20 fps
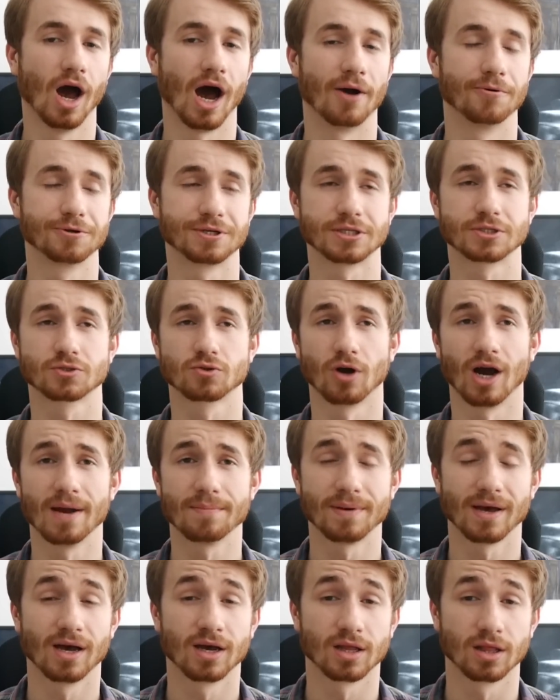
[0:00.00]
I would
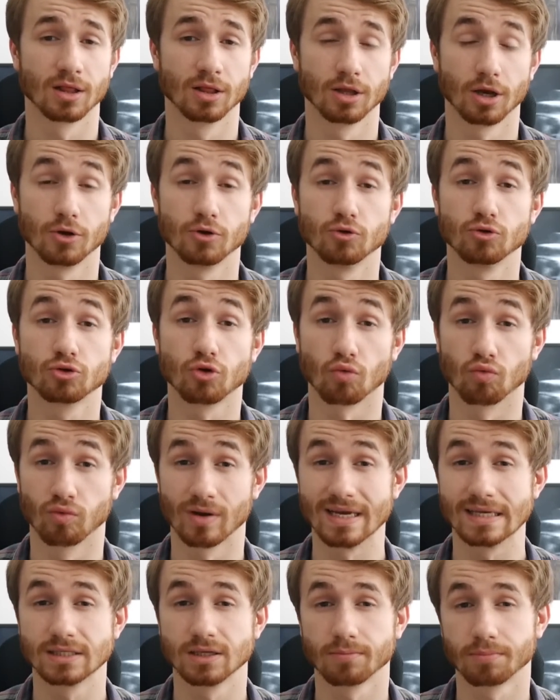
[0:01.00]
describe it at load
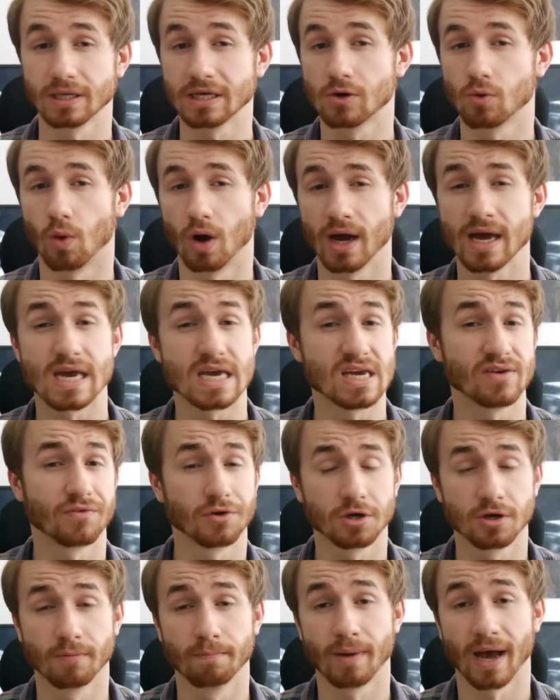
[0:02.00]
reasonably quiet
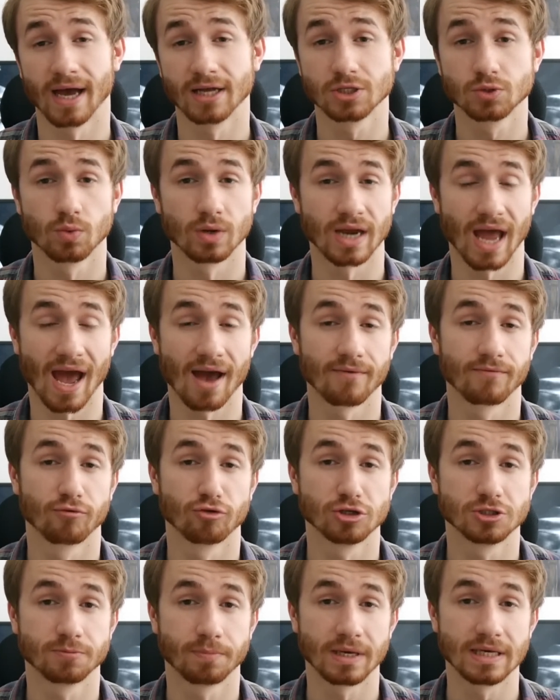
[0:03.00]
even compared to an
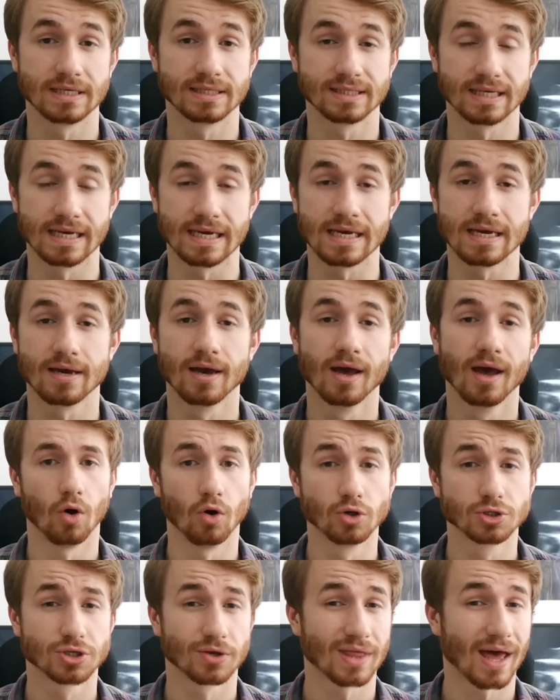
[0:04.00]
average PC.
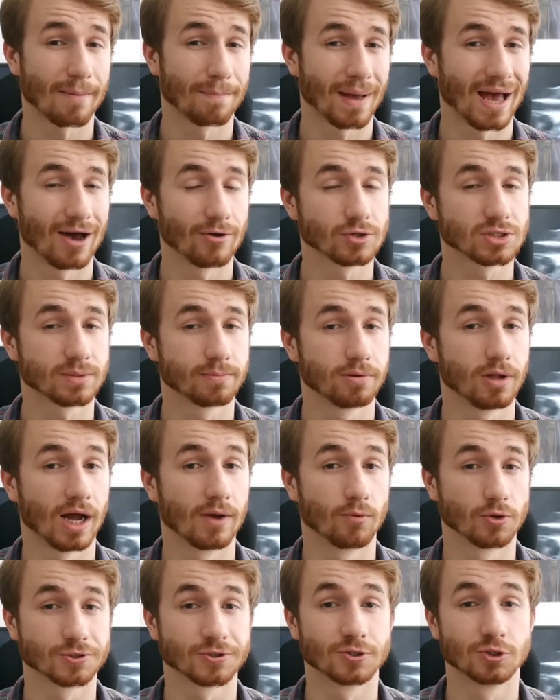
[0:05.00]
Also, that power
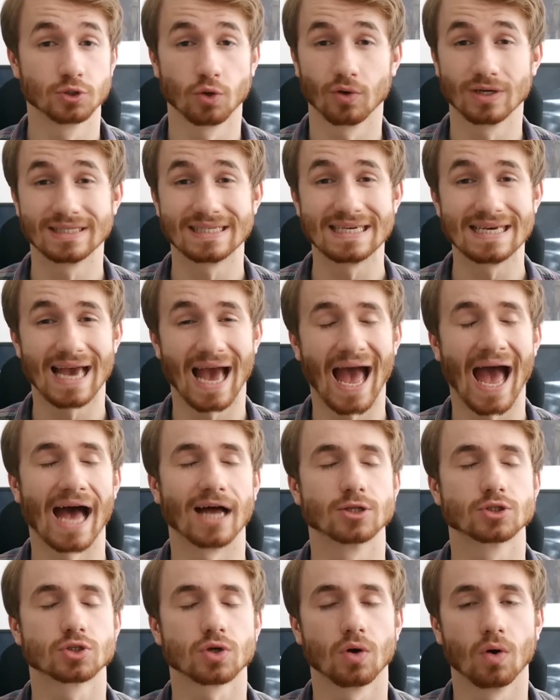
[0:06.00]
supply wasn't noisy
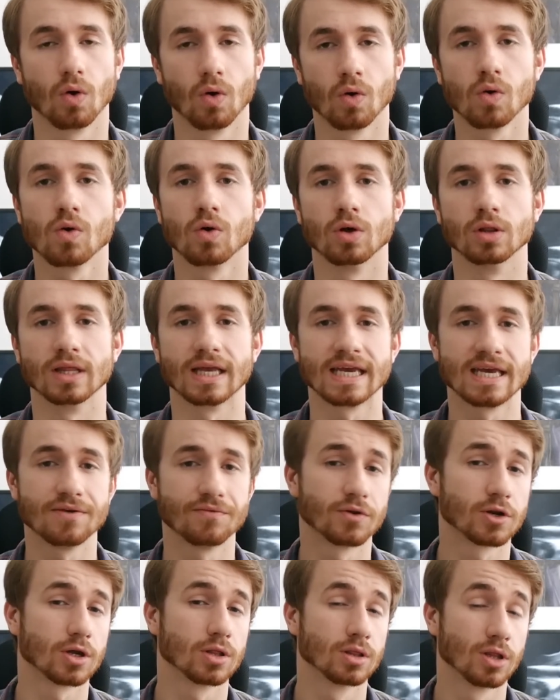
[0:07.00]
at all.
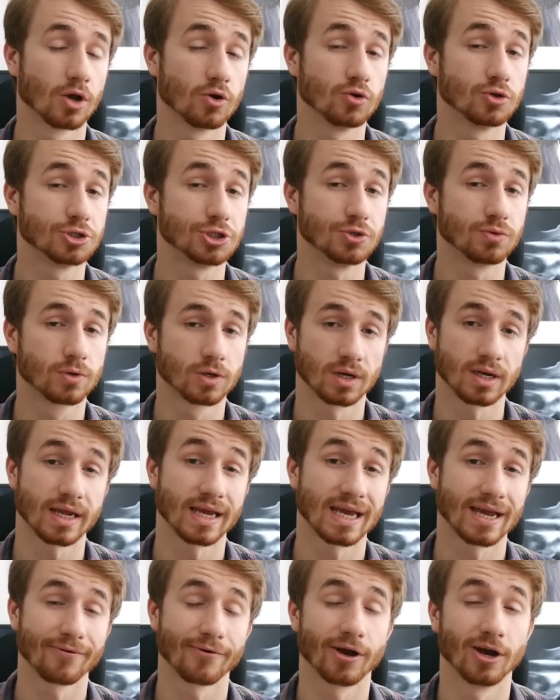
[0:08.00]
Even at load, you
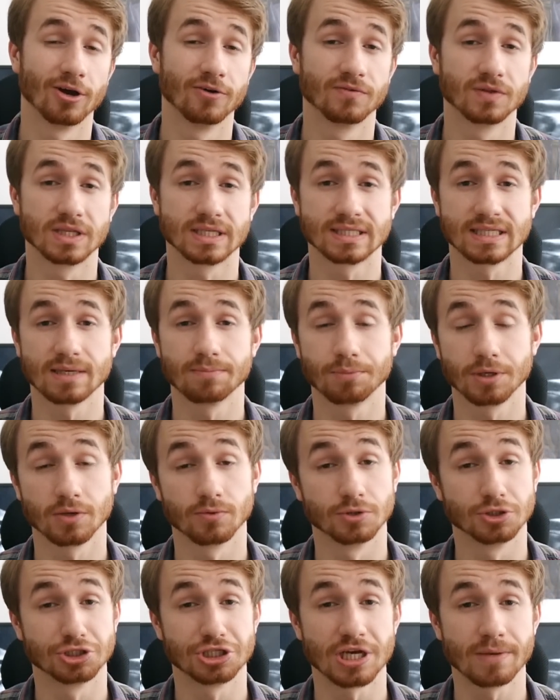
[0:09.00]
couldn't hear it over the
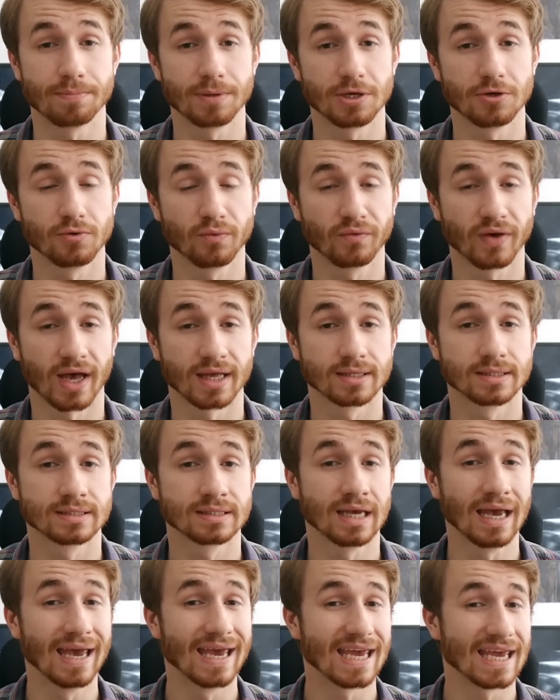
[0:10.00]
CPU and GPU
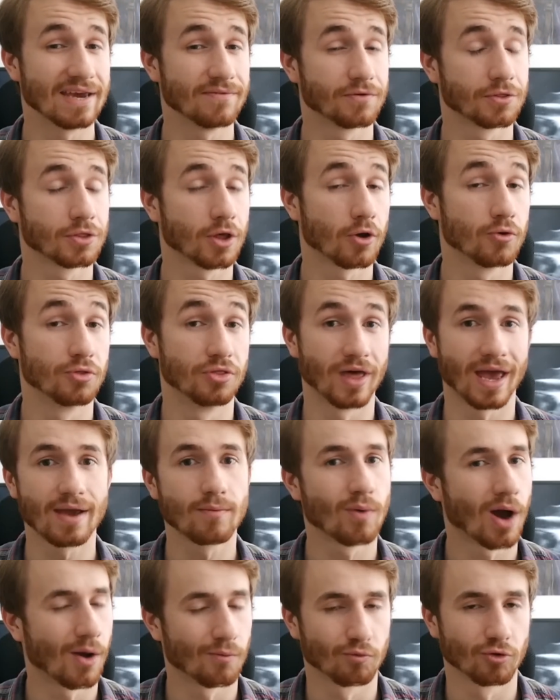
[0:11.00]
fans, even though they
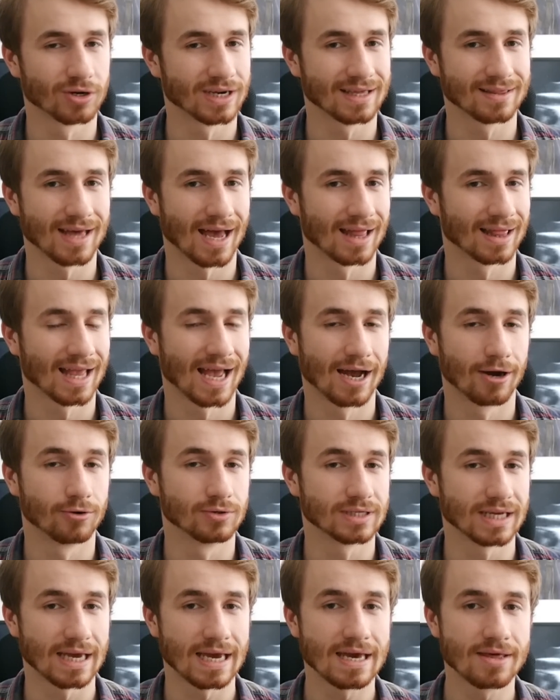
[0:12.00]
weren't running that
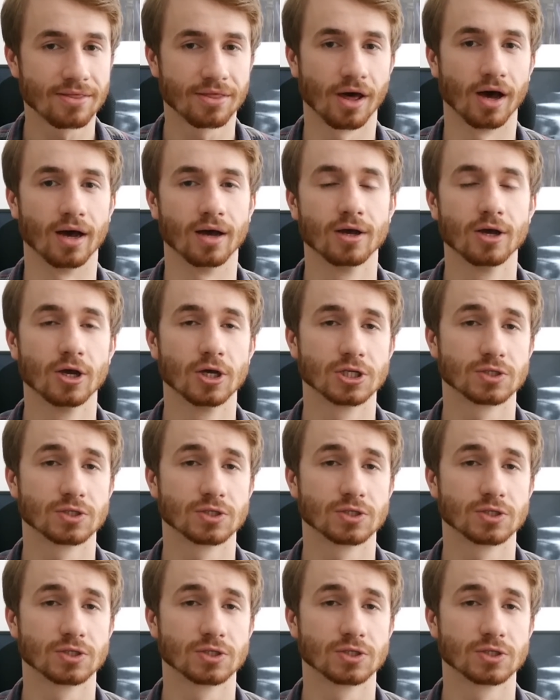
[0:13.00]
loud either.